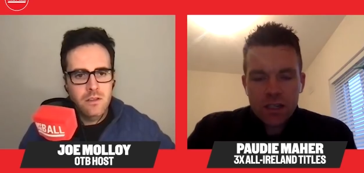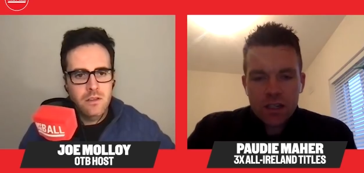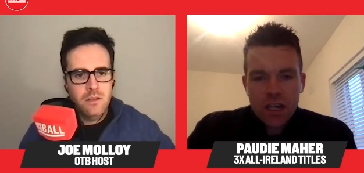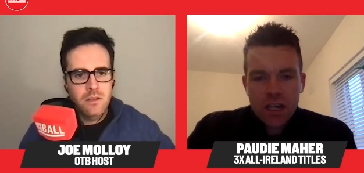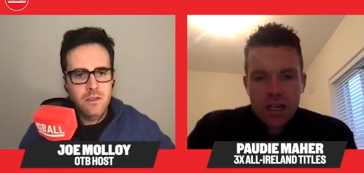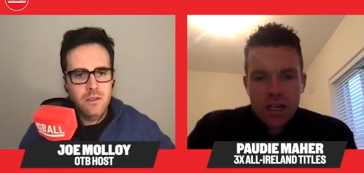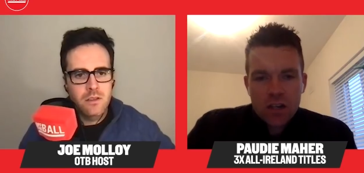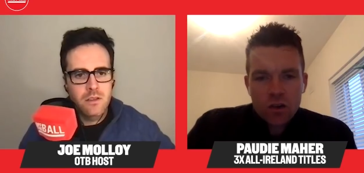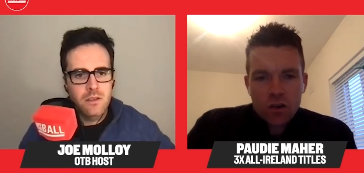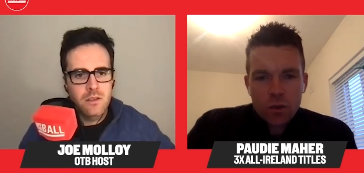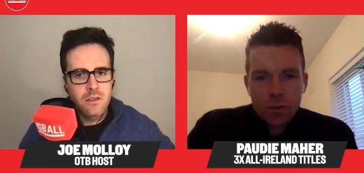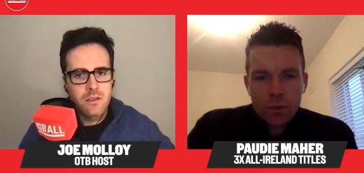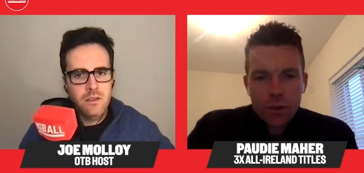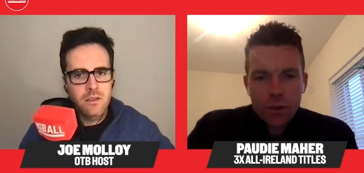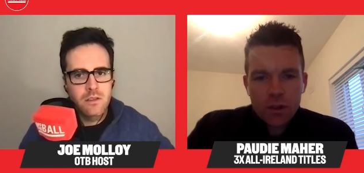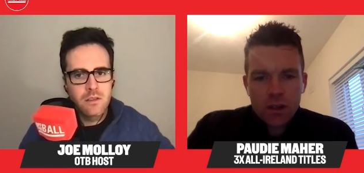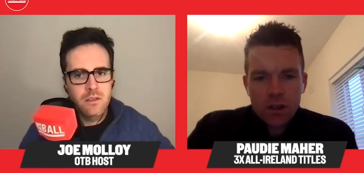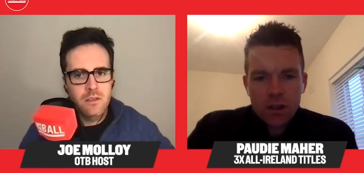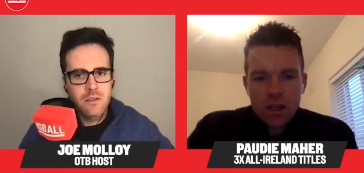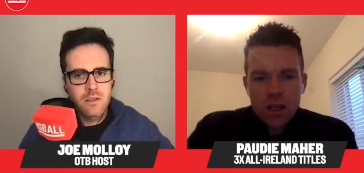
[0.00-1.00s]
Speaker 1: tightened up, and
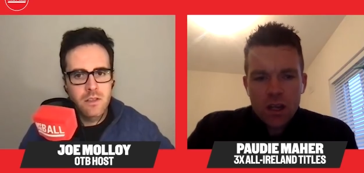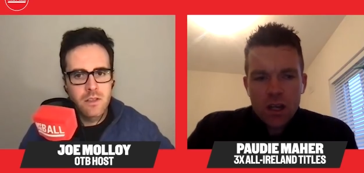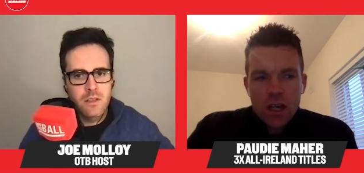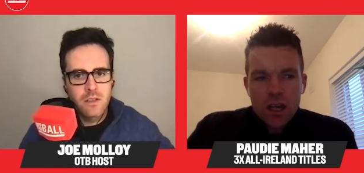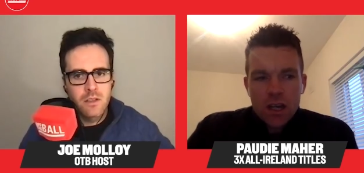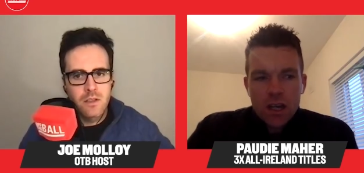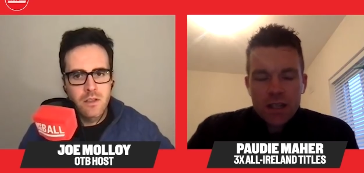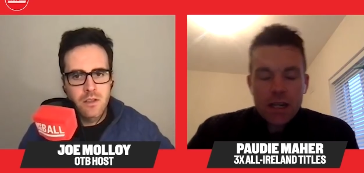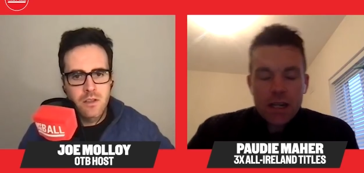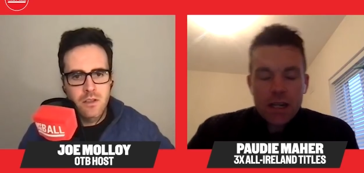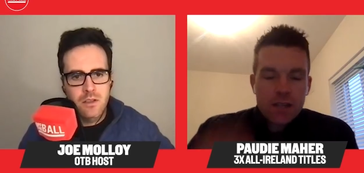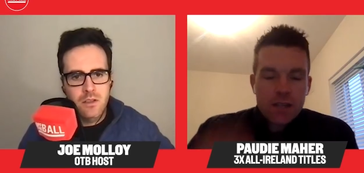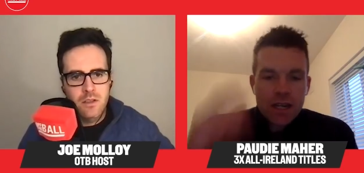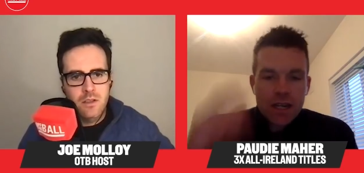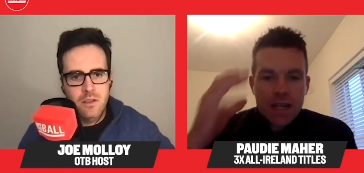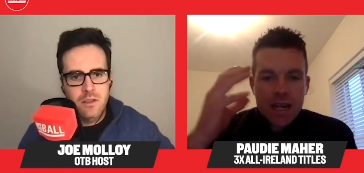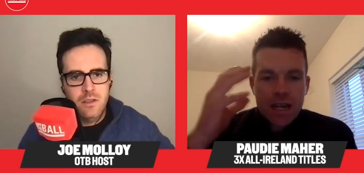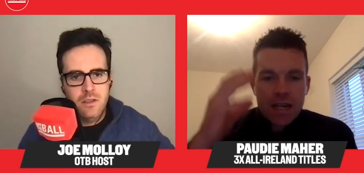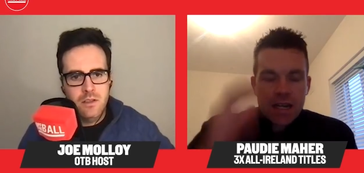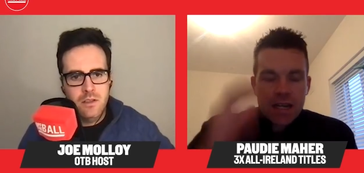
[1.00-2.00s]
then I was getting
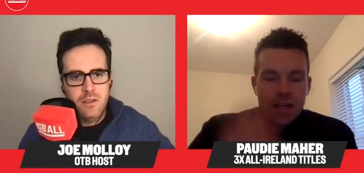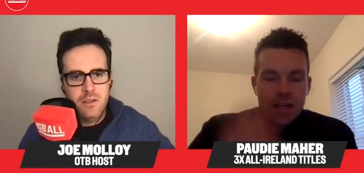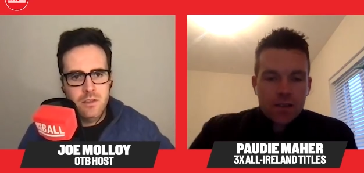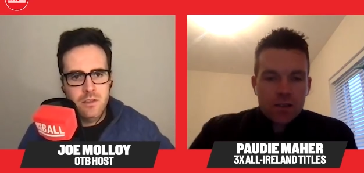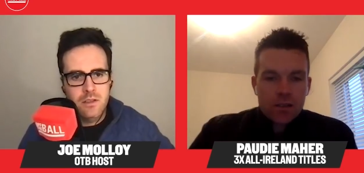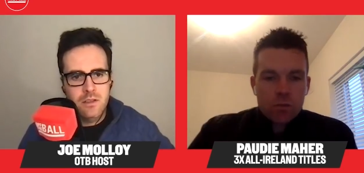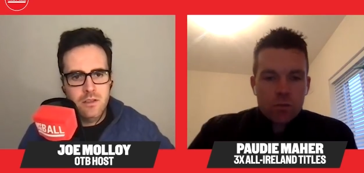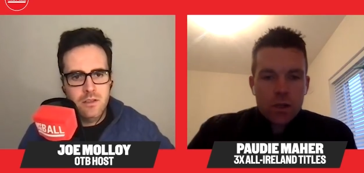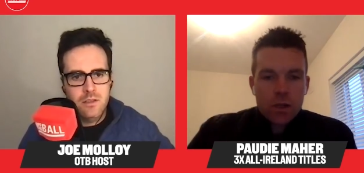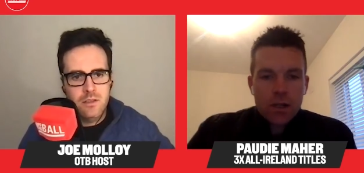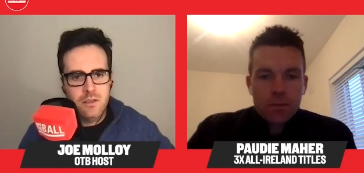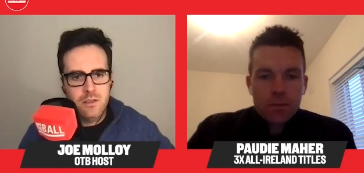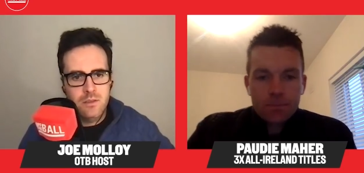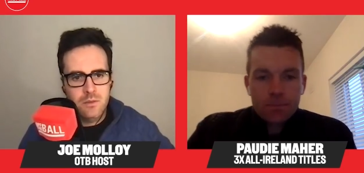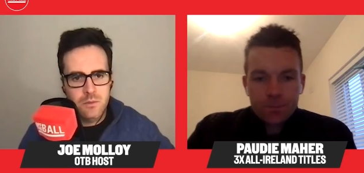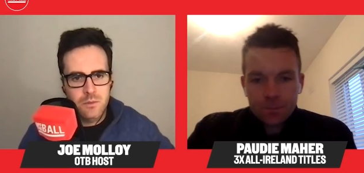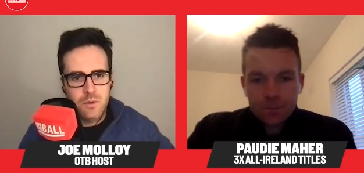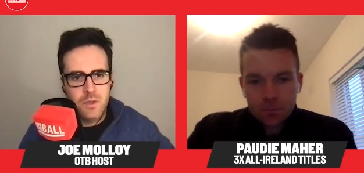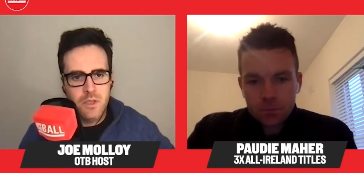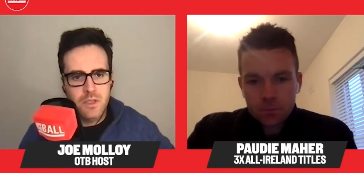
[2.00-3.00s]
headaches as well.
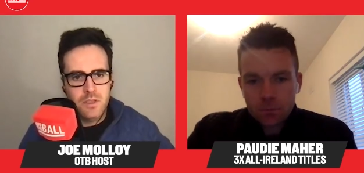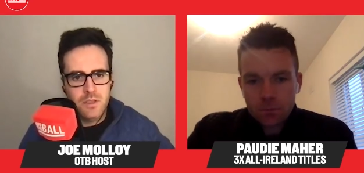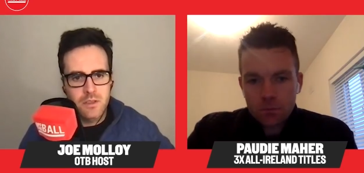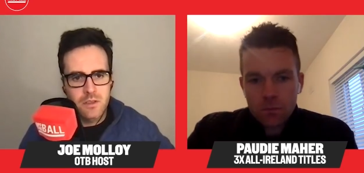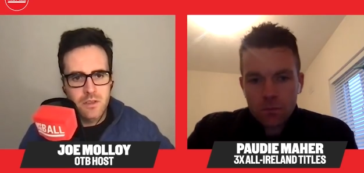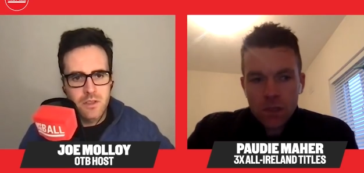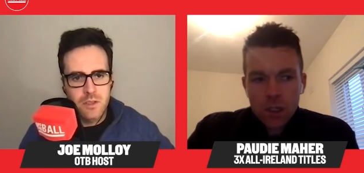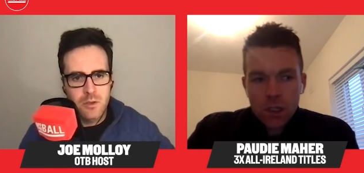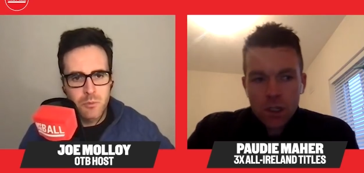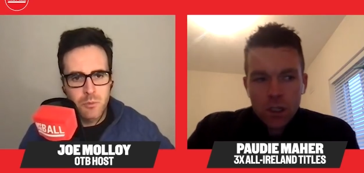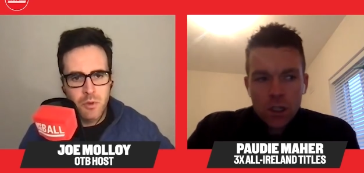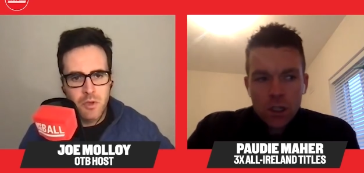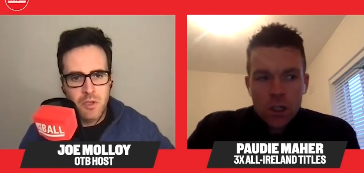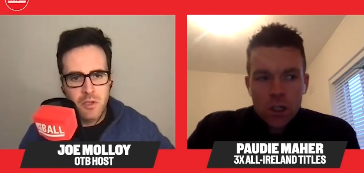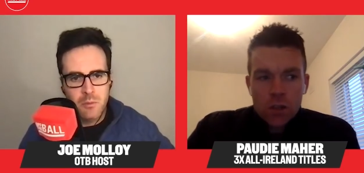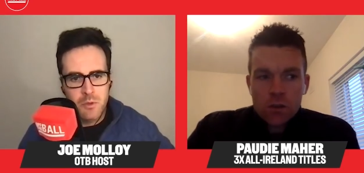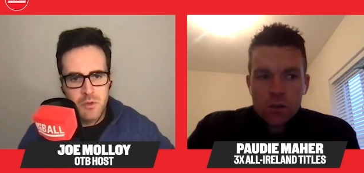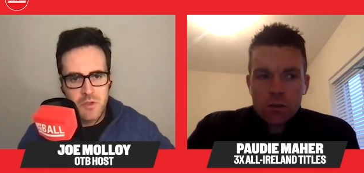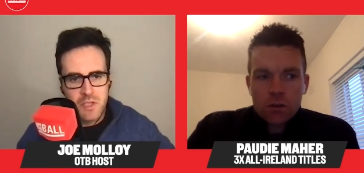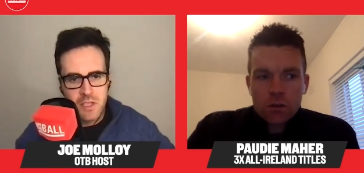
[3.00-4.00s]
Right.
Speaker 2: You're probably
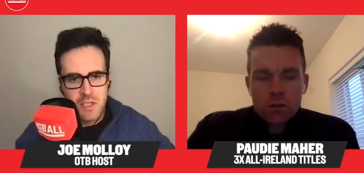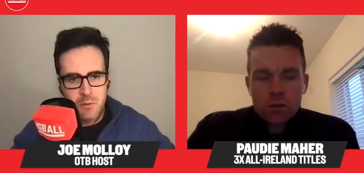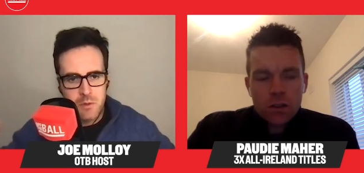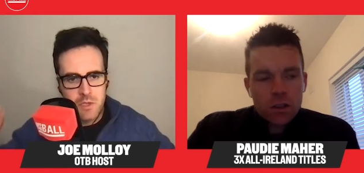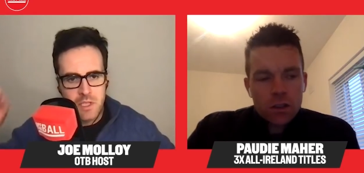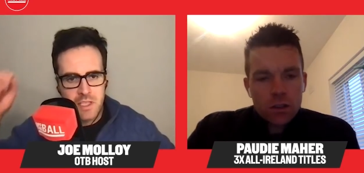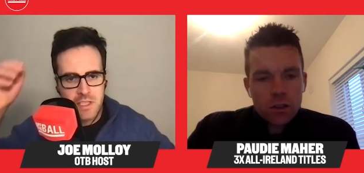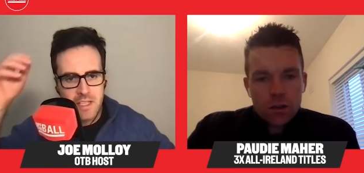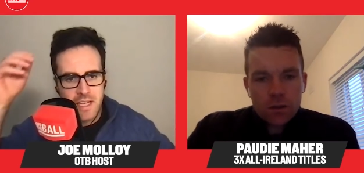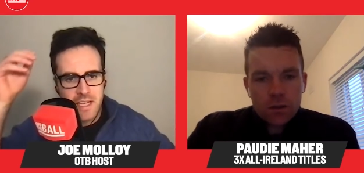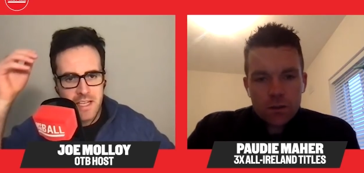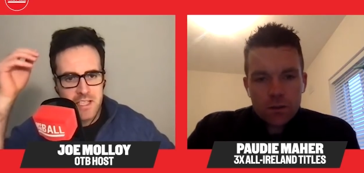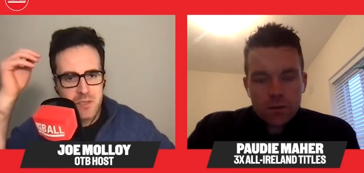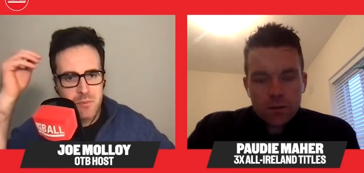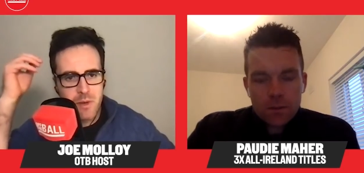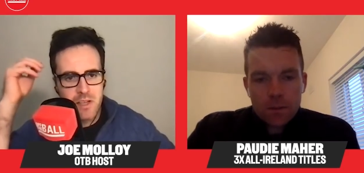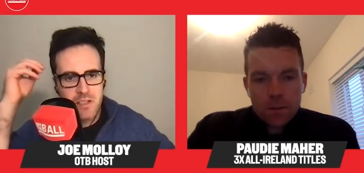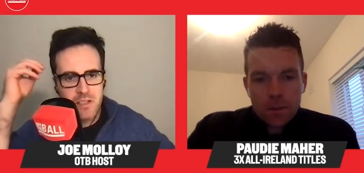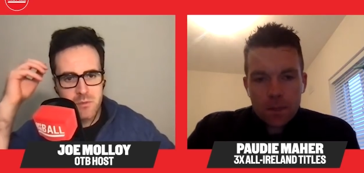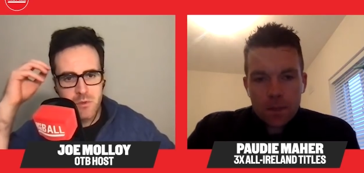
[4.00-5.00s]
almost so, thinking it was like a neck
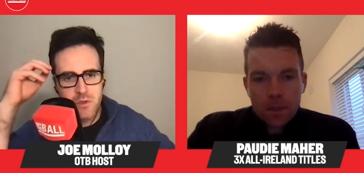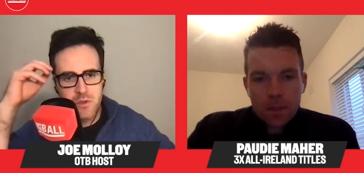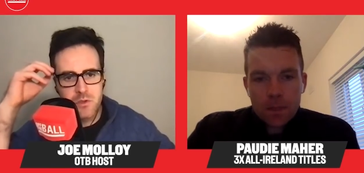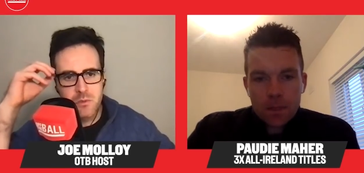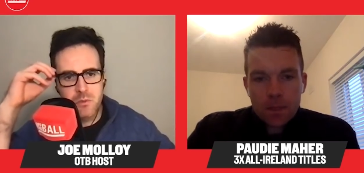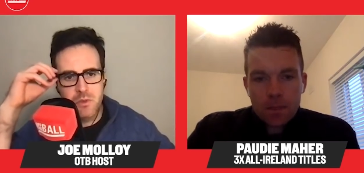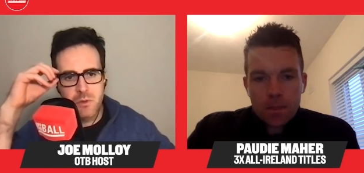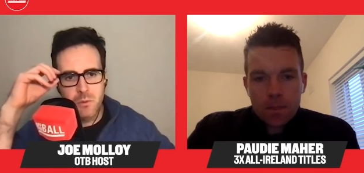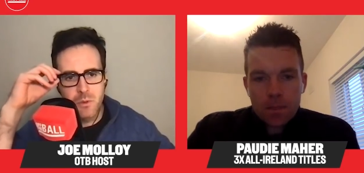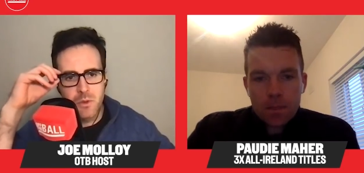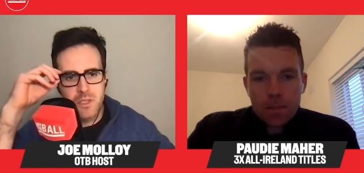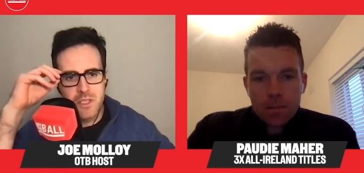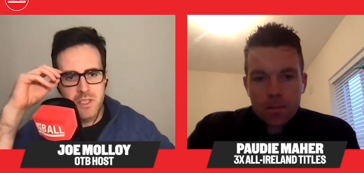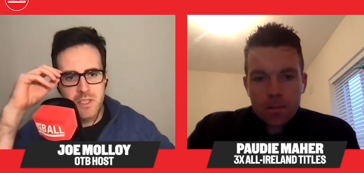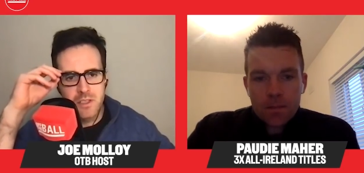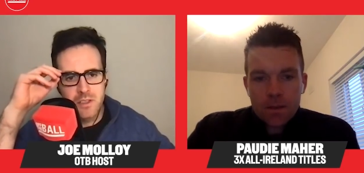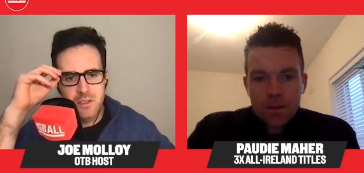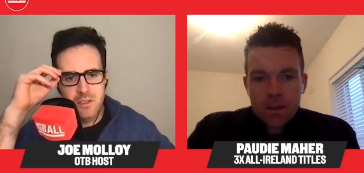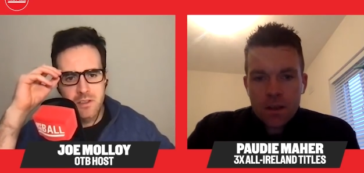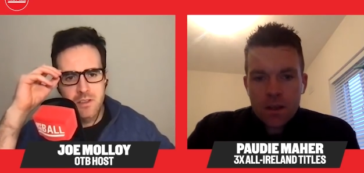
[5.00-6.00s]
spasm or something, were you?
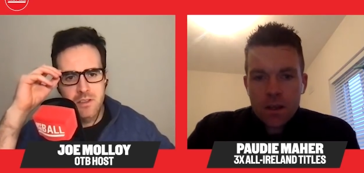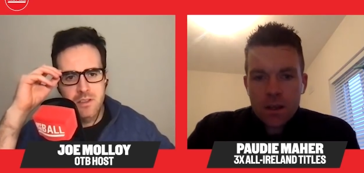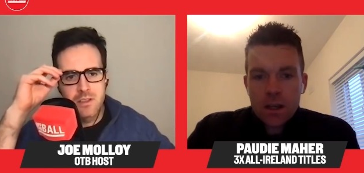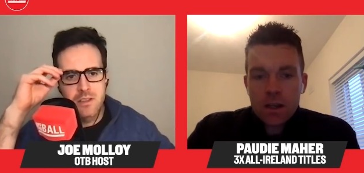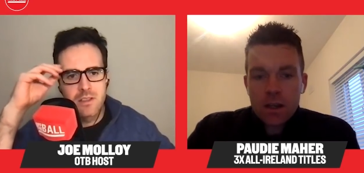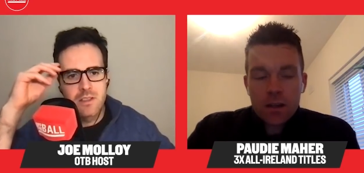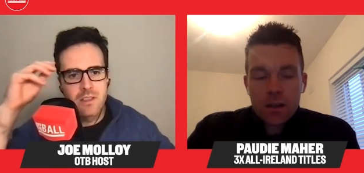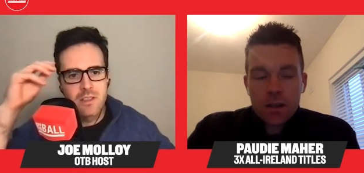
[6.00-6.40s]
Yeah,